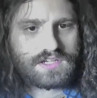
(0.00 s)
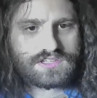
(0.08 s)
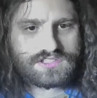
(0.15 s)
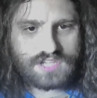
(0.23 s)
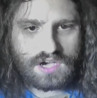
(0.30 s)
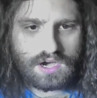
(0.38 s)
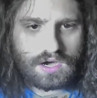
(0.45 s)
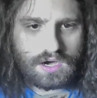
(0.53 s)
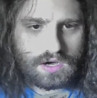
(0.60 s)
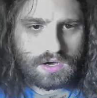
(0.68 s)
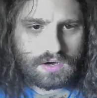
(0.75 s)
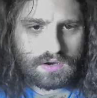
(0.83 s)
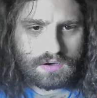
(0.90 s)

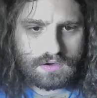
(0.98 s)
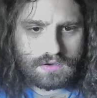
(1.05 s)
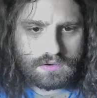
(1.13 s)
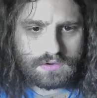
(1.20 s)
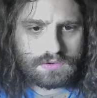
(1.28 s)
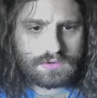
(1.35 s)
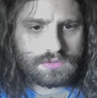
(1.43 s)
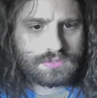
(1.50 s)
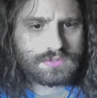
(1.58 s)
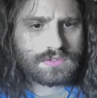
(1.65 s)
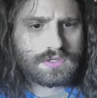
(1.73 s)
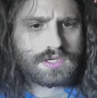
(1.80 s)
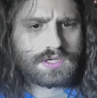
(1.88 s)

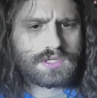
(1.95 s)
So